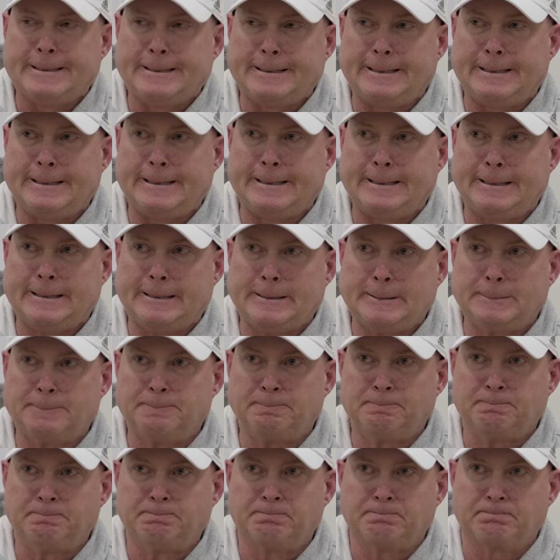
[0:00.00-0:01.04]
Um,
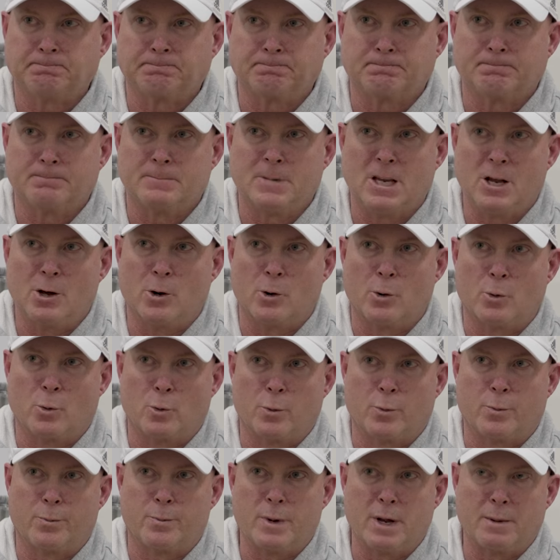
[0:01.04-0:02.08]
you
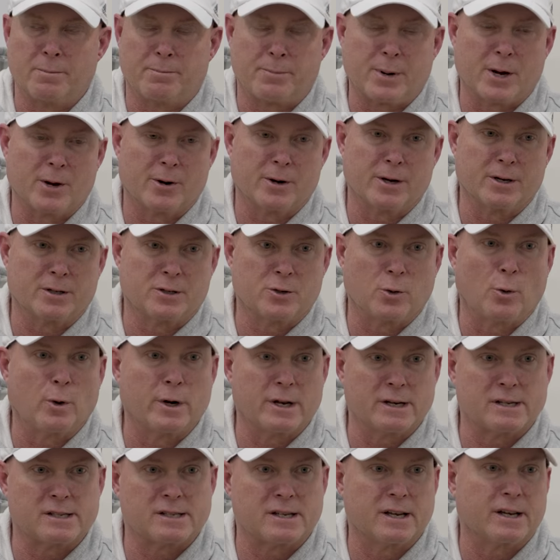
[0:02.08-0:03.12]
know, in period
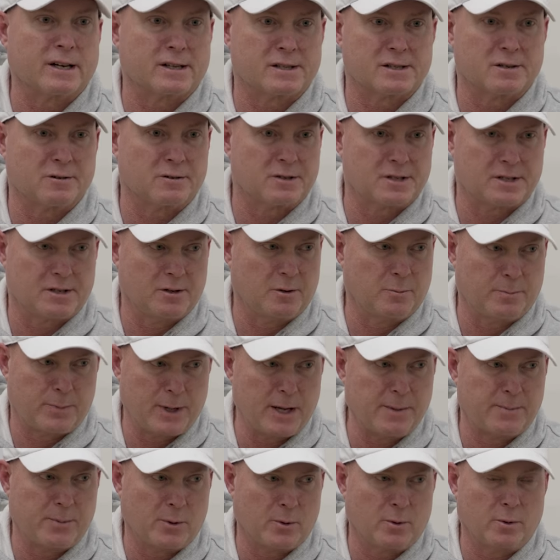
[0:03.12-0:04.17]
26, there's still
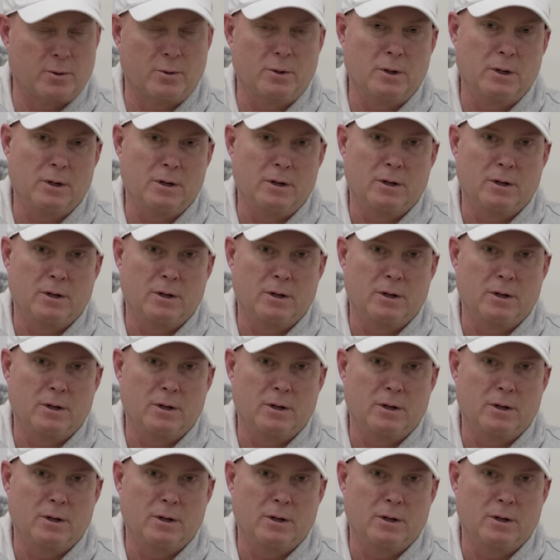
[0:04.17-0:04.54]
people